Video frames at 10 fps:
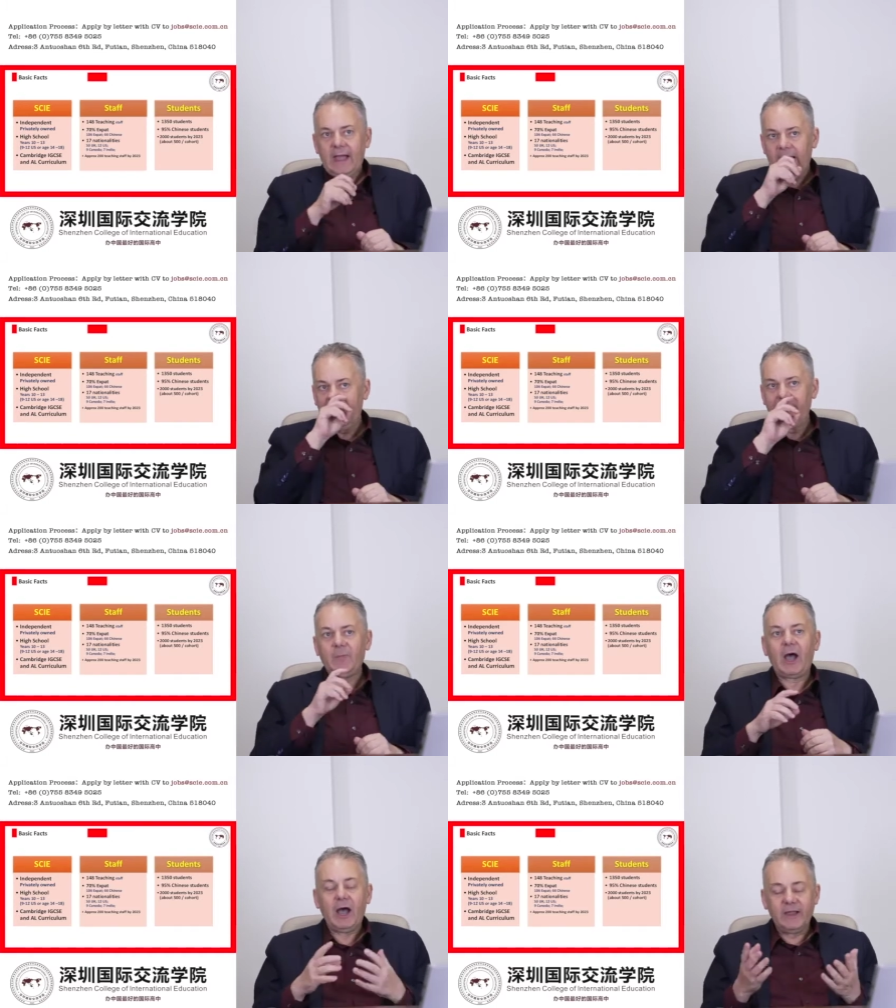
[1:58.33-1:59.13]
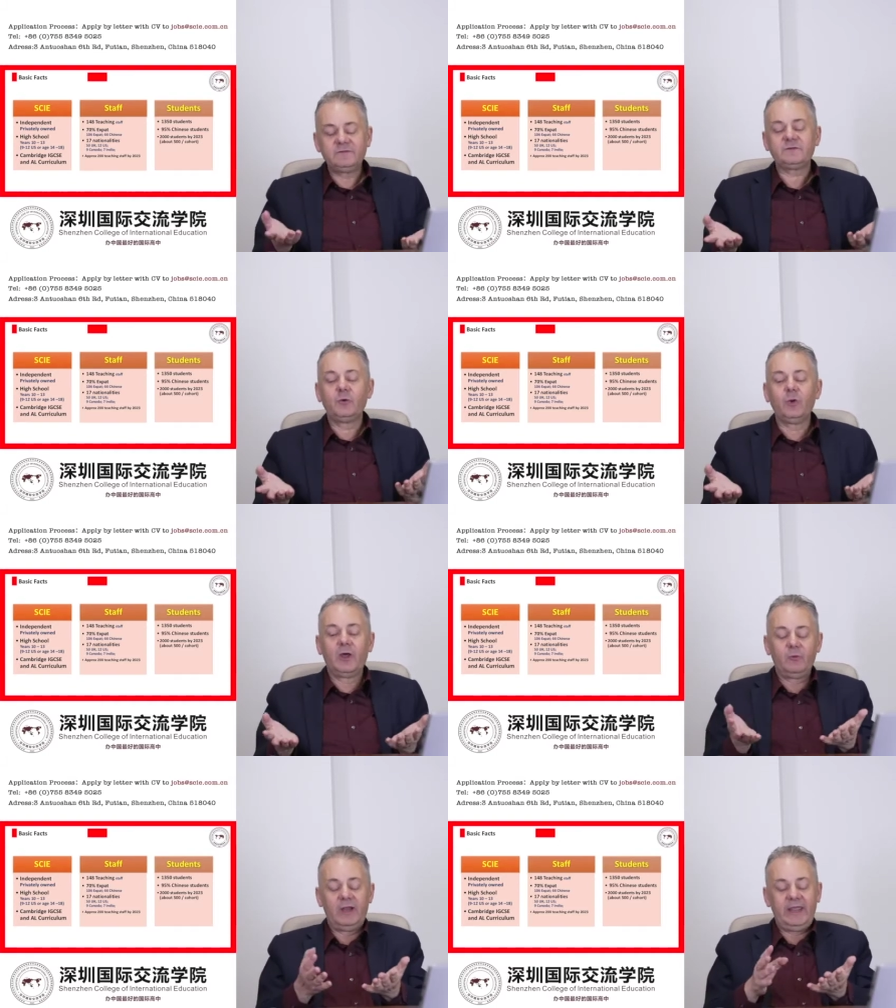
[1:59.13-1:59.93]
High school
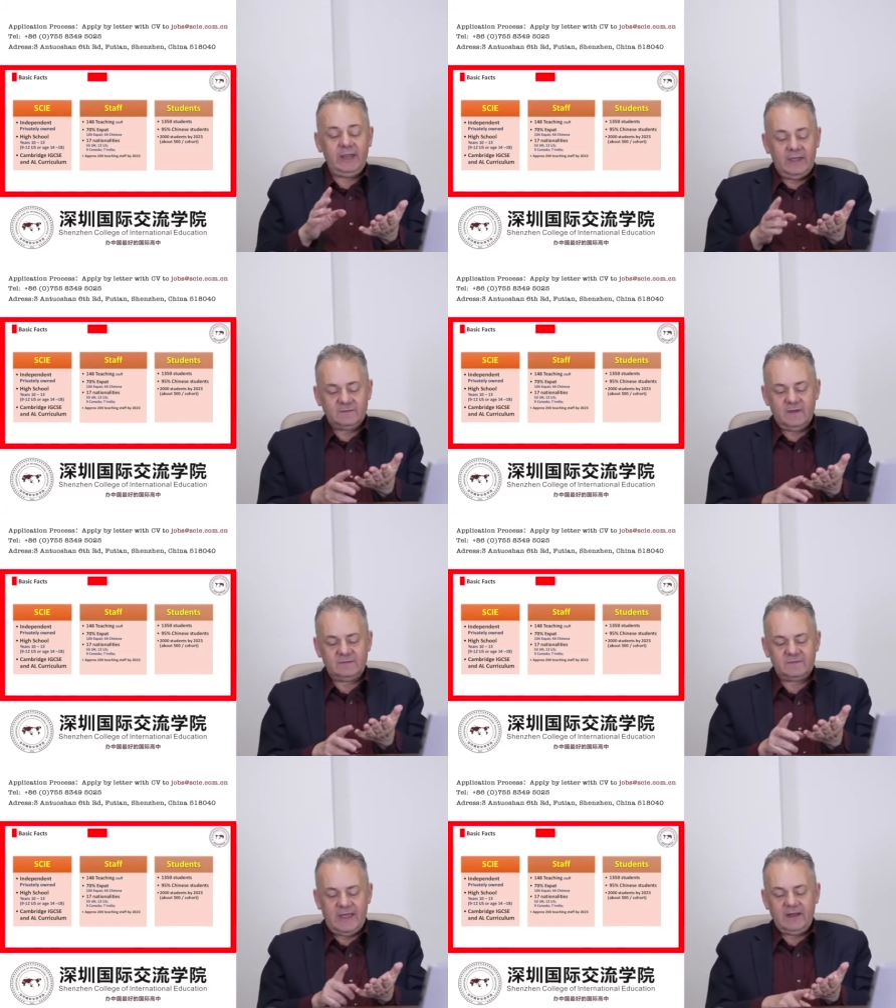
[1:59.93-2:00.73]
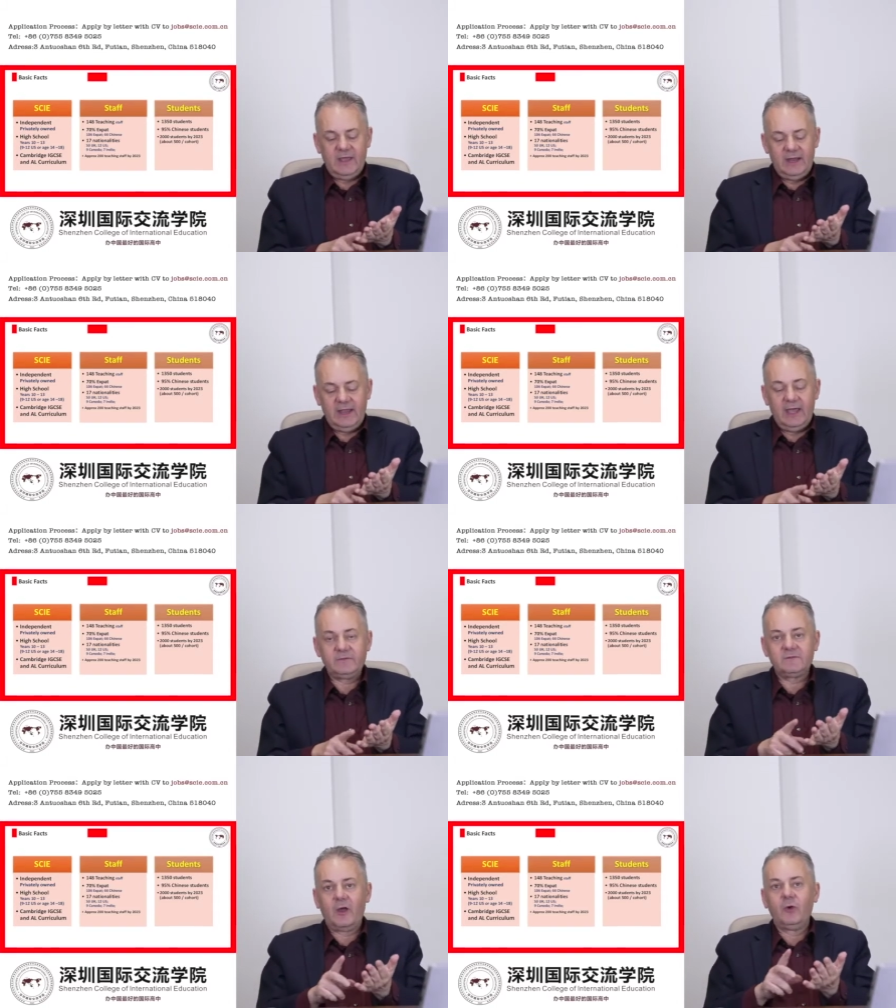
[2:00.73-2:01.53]
only, as I said earlier,
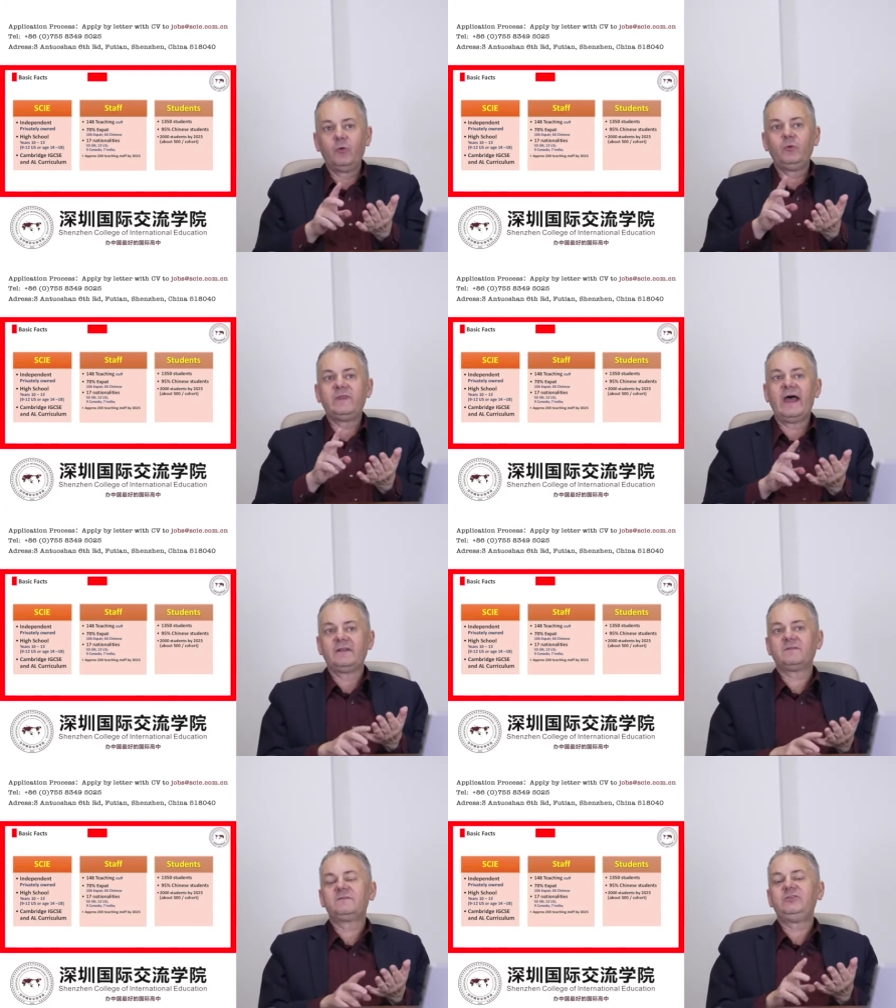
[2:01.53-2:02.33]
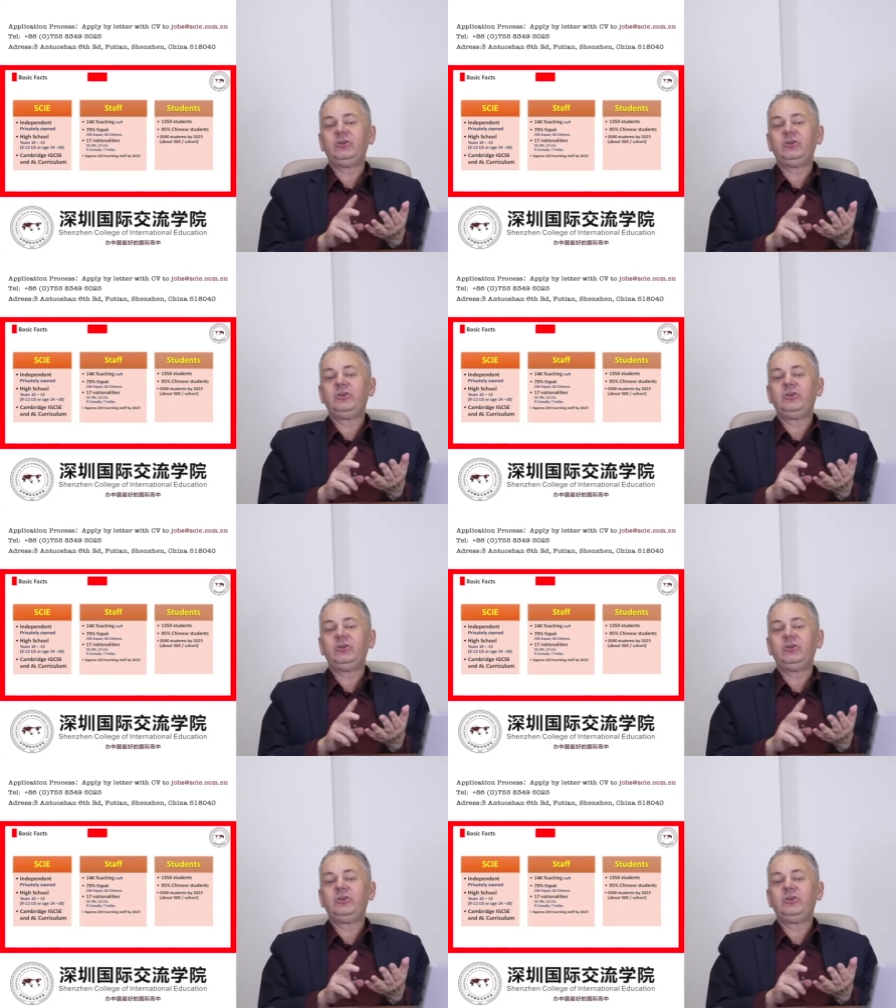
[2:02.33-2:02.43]
so that's